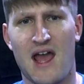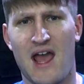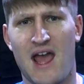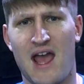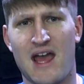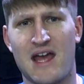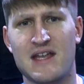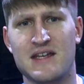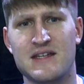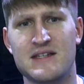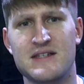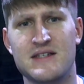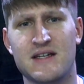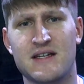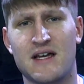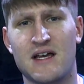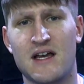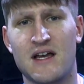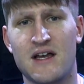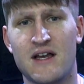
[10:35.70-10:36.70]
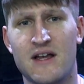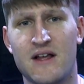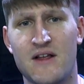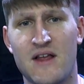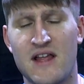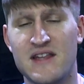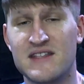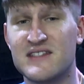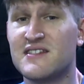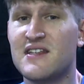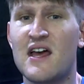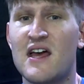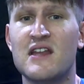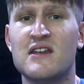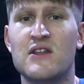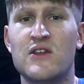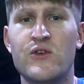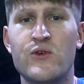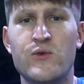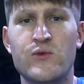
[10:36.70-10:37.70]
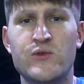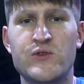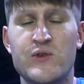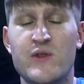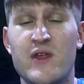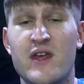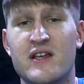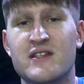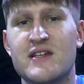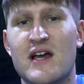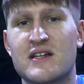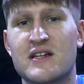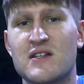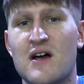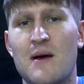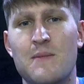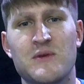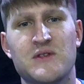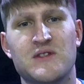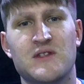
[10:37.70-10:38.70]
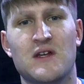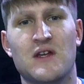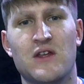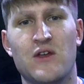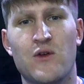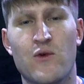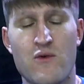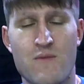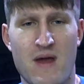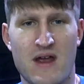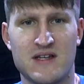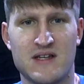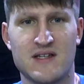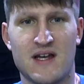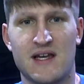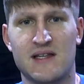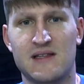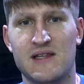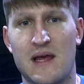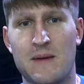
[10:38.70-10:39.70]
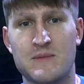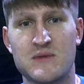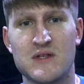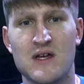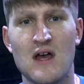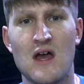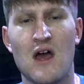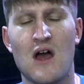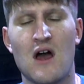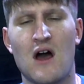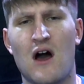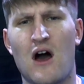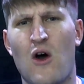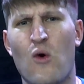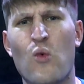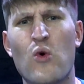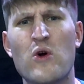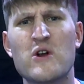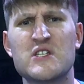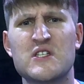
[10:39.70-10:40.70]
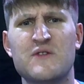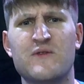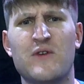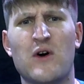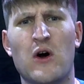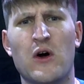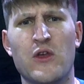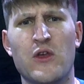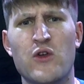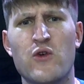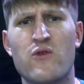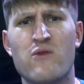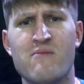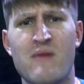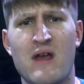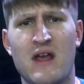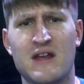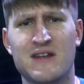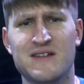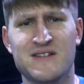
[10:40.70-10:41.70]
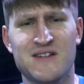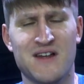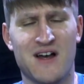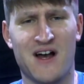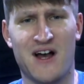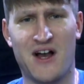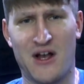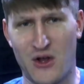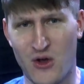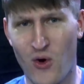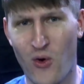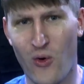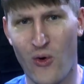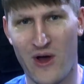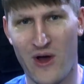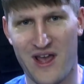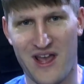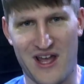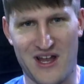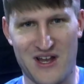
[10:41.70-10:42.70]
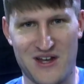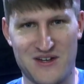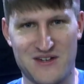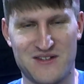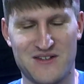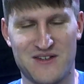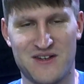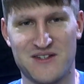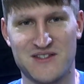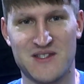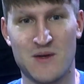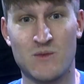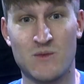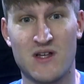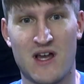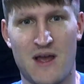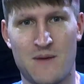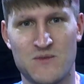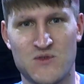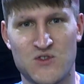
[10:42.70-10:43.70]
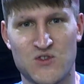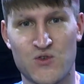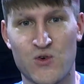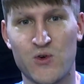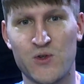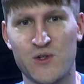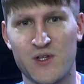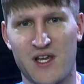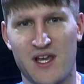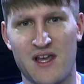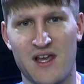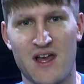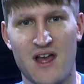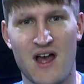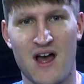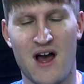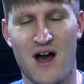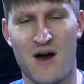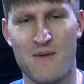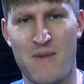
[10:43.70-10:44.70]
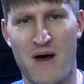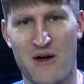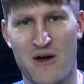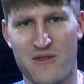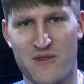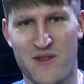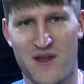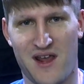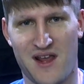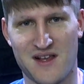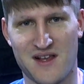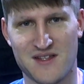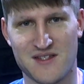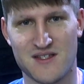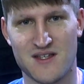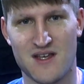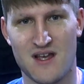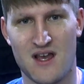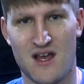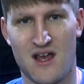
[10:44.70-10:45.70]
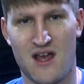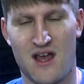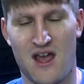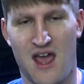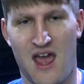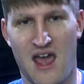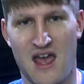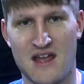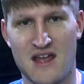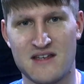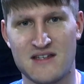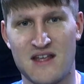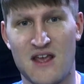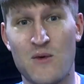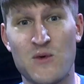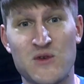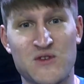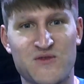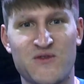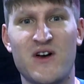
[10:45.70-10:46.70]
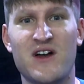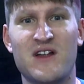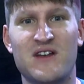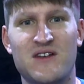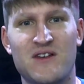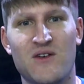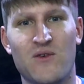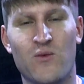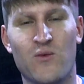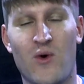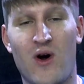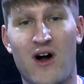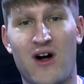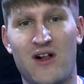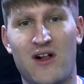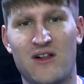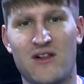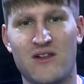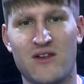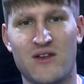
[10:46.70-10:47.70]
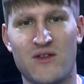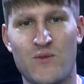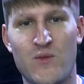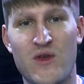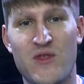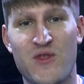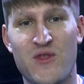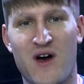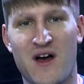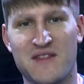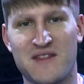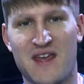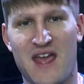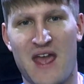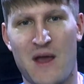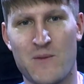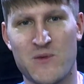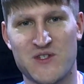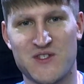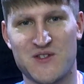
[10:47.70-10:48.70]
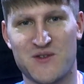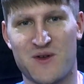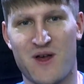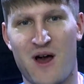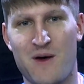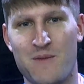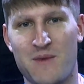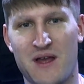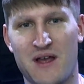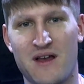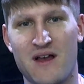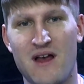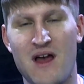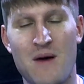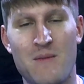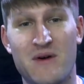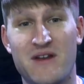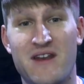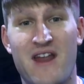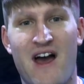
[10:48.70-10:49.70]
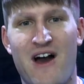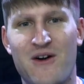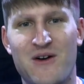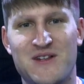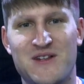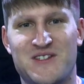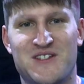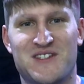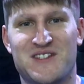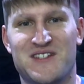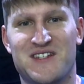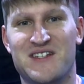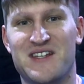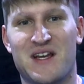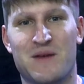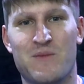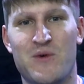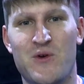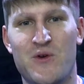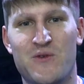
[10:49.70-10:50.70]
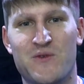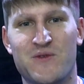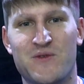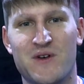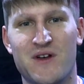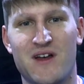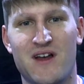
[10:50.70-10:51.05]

And instead, you do the exact opposite. You remain tight-lipped. Worst of all, you remain coy and sometimes trolly about things. And it was fun while we thought the game was still coming, but now it's just a dick move.